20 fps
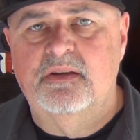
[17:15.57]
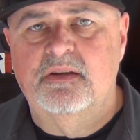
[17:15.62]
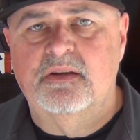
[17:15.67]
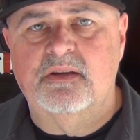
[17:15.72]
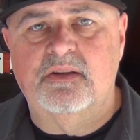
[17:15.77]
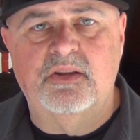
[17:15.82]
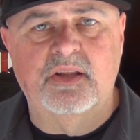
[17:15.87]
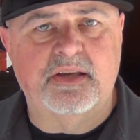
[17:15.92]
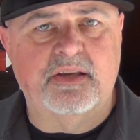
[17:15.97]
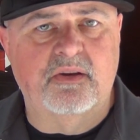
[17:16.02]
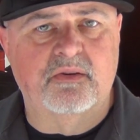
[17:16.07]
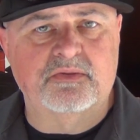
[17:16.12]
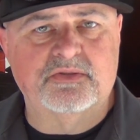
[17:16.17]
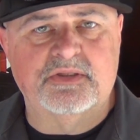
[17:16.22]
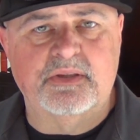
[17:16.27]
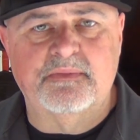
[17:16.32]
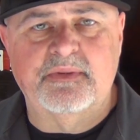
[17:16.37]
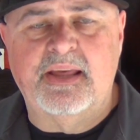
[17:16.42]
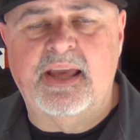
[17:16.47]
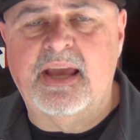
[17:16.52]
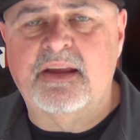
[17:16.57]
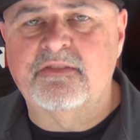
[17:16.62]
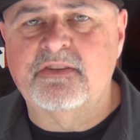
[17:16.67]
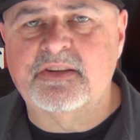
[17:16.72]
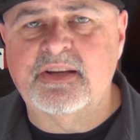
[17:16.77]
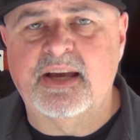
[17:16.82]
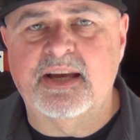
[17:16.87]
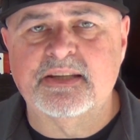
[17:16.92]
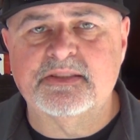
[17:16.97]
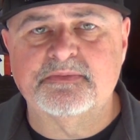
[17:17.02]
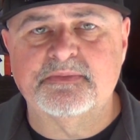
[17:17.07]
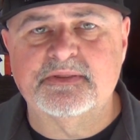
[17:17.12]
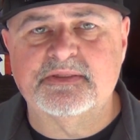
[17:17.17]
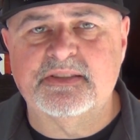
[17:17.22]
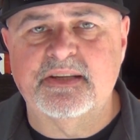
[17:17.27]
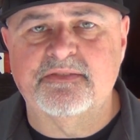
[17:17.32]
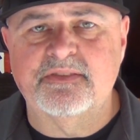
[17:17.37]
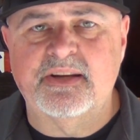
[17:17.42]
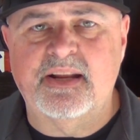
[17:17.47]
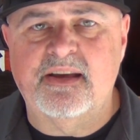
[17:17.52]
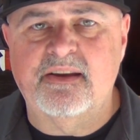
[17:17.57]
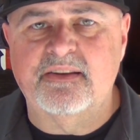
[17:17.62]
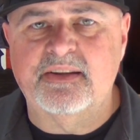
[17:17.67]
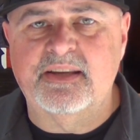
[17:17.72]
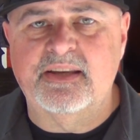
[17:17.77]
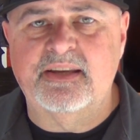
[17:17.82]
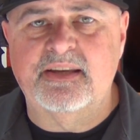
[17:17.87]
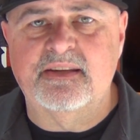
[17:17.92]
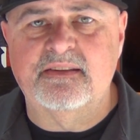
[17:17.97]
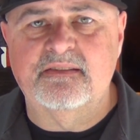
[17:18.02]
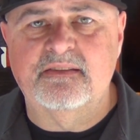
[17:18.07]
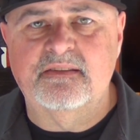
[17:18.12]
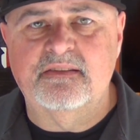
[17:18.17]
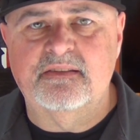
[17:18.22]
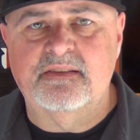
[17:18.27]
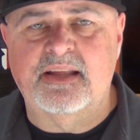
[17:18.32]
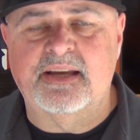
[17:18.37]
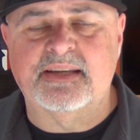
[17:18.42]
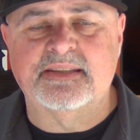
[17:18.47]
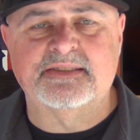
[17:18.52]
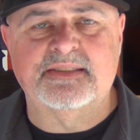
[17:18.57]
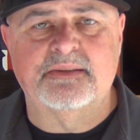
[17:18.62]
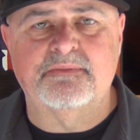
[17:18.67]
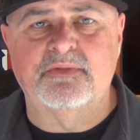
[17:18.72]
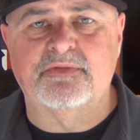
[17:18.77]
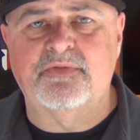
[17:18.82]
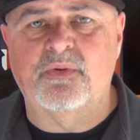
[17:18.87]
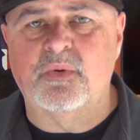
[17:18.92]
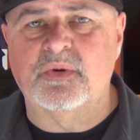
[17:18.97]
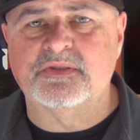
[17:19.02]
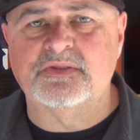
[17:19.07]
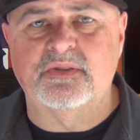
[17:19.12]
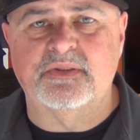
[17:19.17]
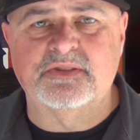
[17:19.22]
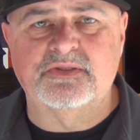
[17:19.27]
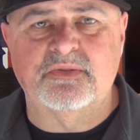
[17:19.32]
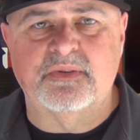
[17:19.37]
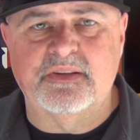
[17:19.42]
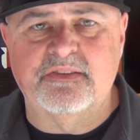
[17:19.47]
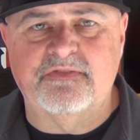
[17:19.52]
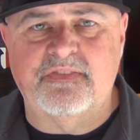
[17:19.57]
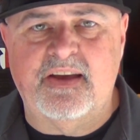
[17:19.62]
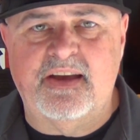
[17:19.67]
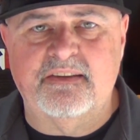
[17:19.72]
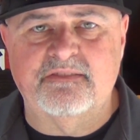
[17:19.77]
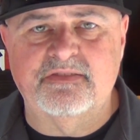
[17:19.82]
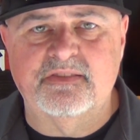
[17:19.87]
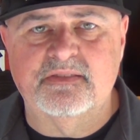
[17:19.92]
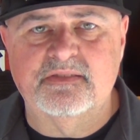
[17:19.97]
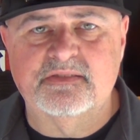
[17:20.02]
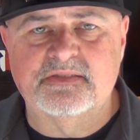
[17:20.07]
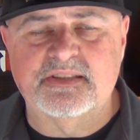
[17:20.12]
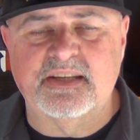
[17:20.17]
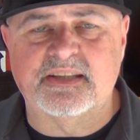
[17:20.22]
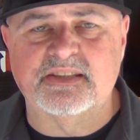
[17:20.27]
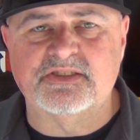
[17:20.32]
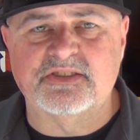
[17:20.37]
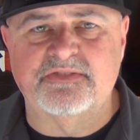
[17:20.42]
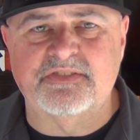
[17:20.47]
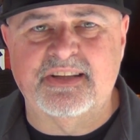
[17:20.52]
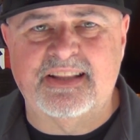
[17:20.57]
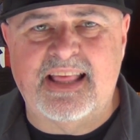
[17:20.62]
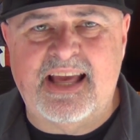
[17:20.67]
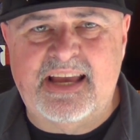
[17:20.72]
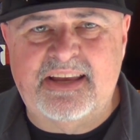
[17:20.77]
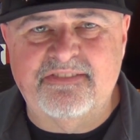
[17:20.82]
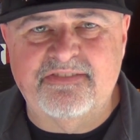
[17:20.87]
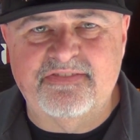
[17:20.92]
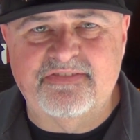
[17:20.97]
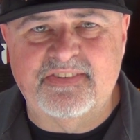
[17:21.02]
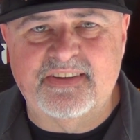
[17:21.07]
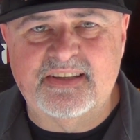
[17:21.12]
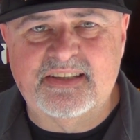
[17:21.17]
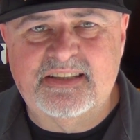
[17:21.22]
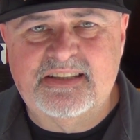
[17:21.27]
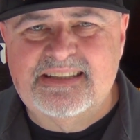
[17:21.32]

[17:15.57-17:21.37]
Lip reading: Click on some of the advertisements every now and again. Like I said before, it's only 25 seconds of your life.